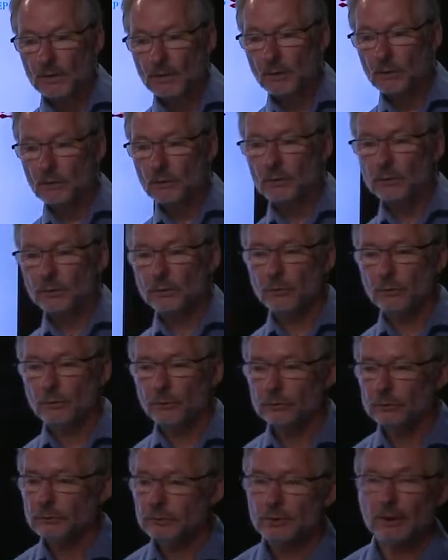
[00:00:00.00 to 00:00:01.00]
So
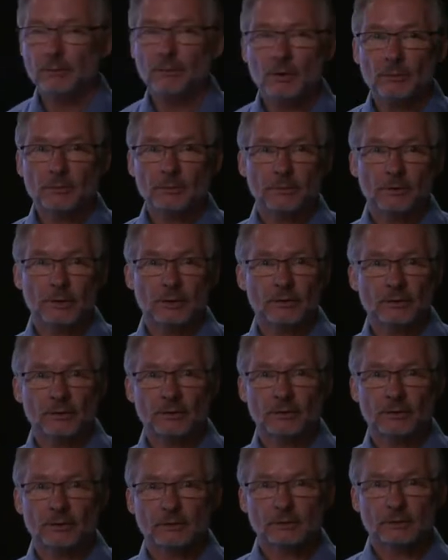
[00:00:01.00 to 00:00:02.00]
to sum up
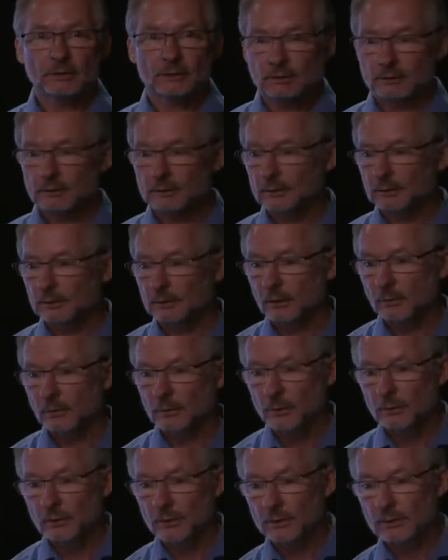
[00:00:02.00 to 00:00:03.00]
this
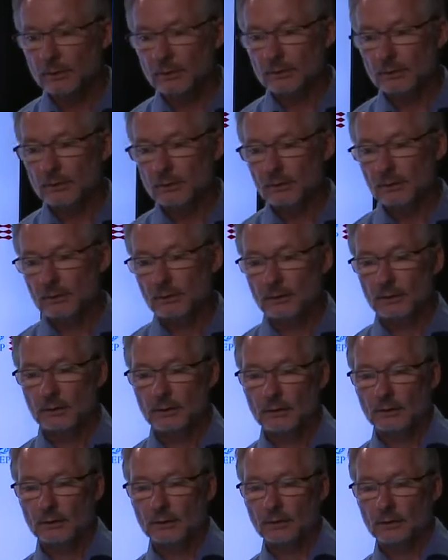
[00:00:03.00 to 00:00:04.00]
component,
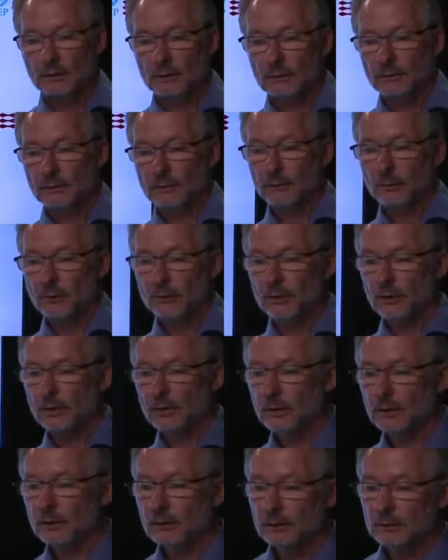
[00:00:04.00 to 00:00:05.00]

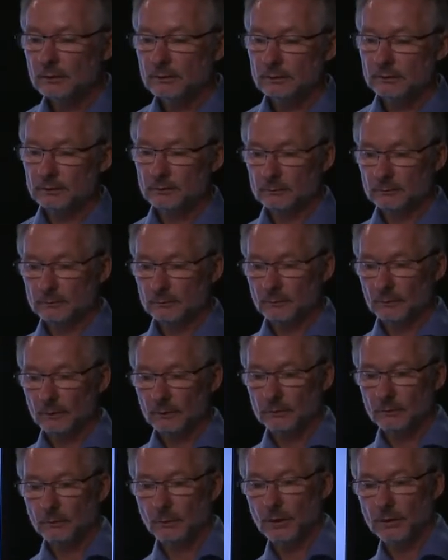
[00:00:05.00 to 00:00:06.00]
firstly,
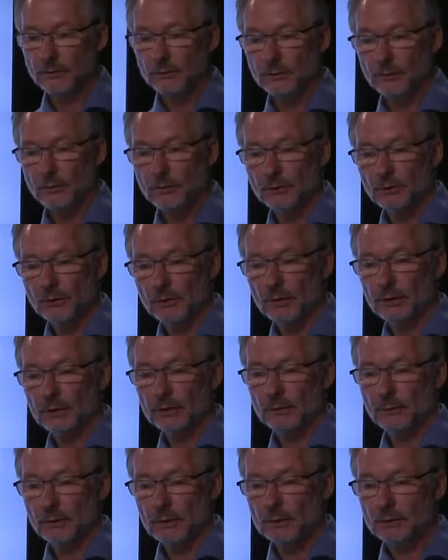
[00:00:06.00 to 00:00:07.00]
we introduced
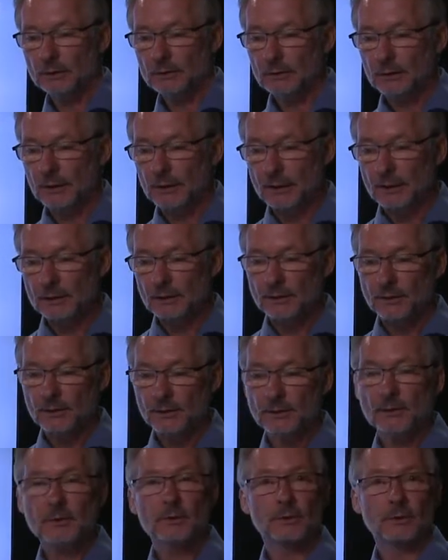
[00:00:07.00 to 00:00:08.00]
economic
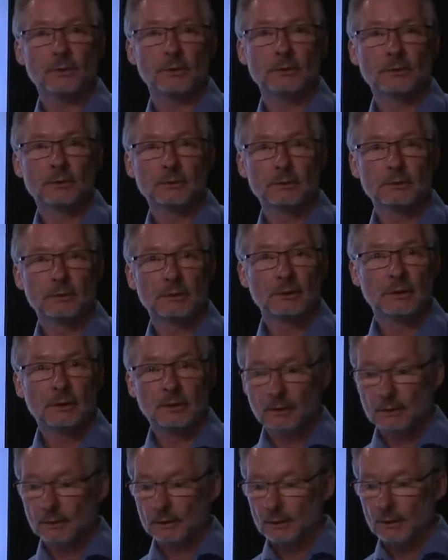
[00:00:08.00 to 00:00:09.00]
analysis to
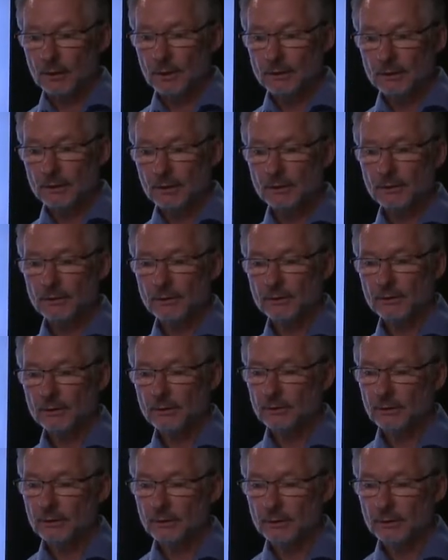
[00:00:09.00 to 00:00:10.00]
assess